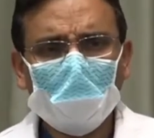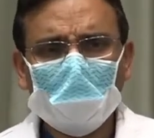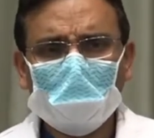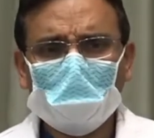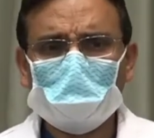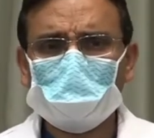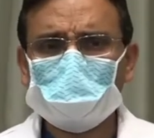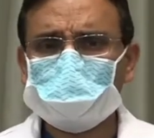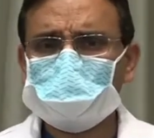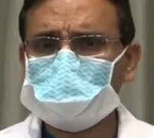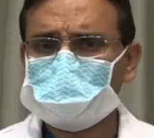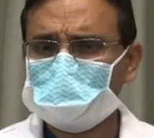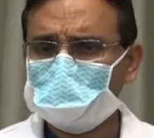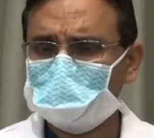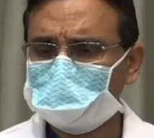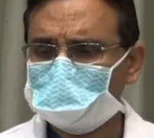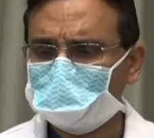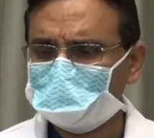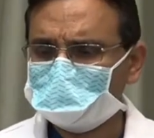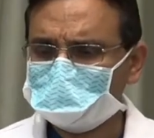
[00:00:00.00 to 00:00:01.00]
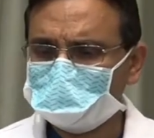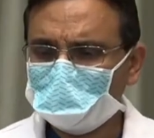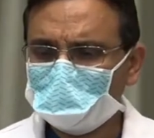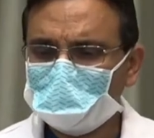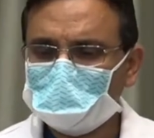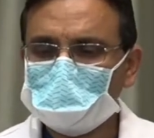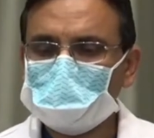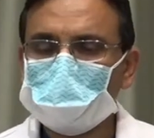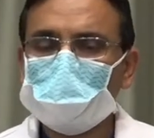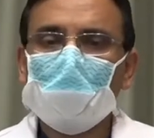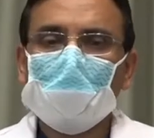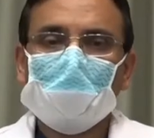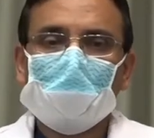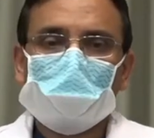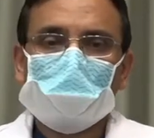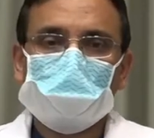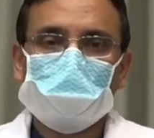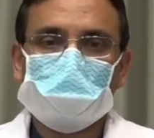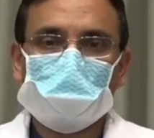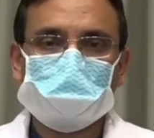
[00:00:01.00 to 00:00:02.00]
And as the skin breaks down,
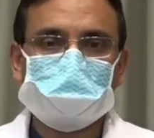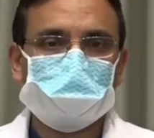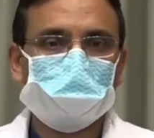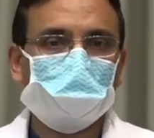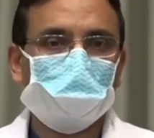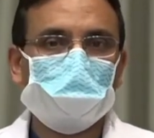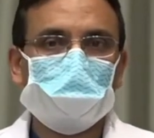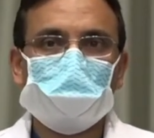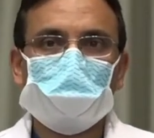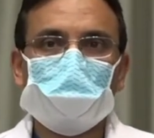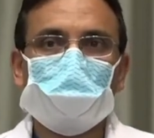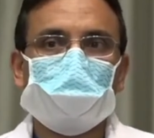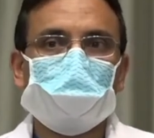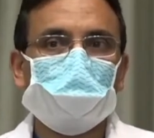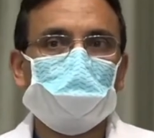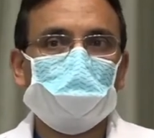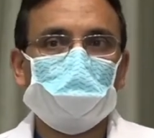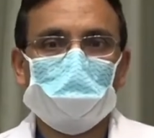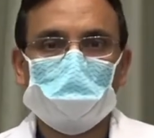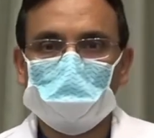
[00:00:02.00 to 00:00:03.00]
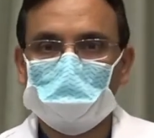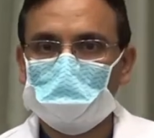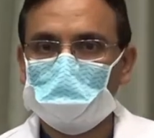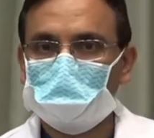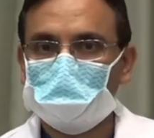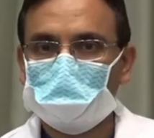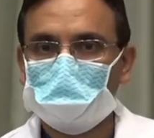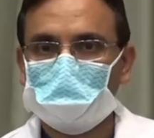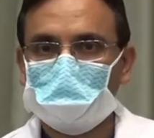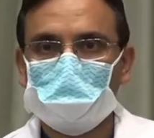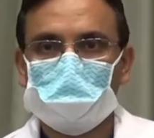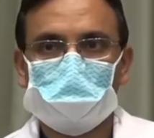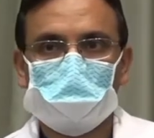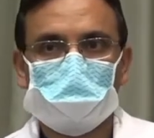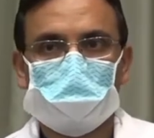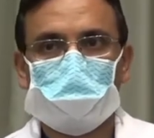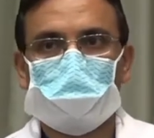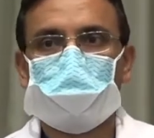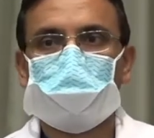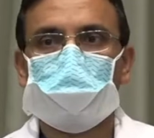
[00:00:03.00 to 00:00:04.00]
the muscle underneath it uh, and the
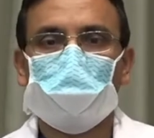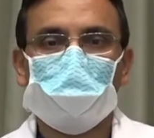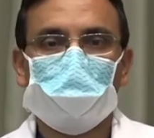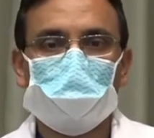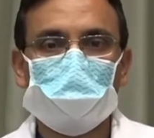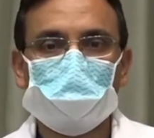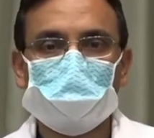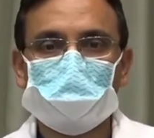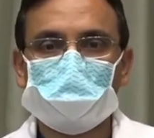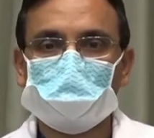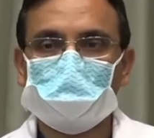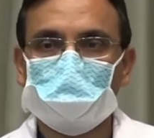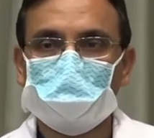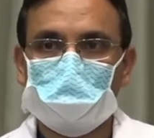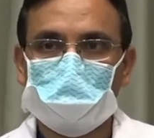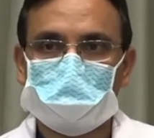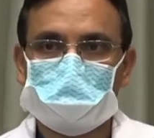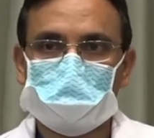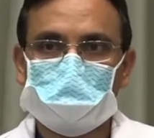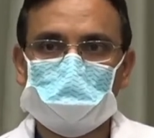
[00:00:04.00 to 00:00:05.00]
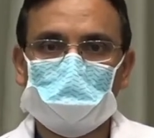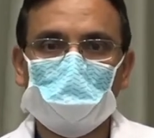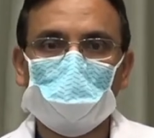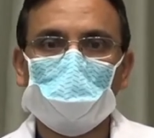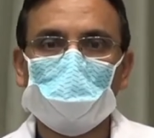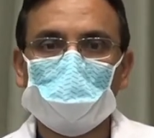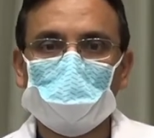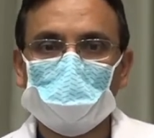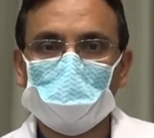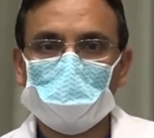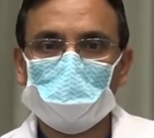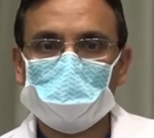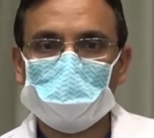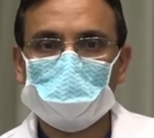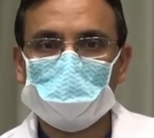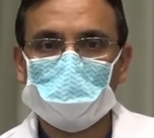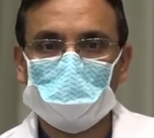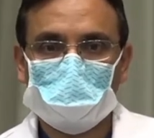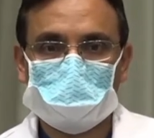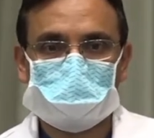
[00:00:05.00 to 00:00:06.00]
tissue underneath it can also die
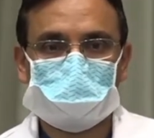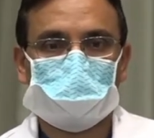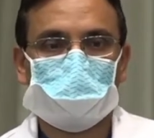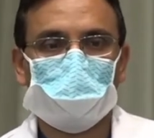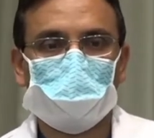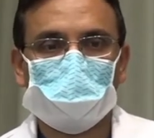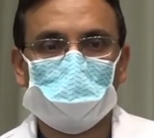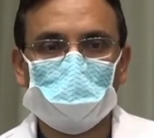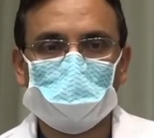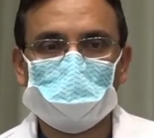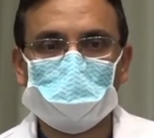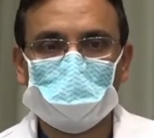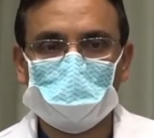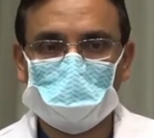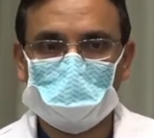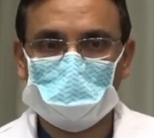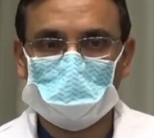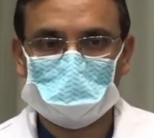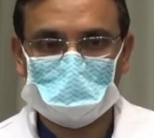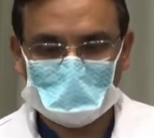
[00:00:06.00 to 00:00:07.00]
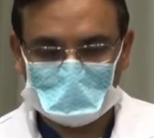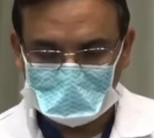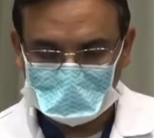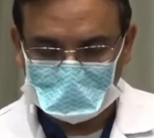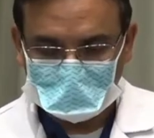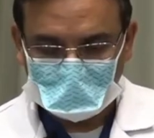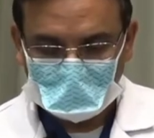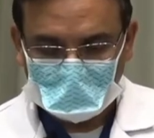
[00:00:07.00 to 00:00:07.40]
and the ulcer can get bigger and bigger.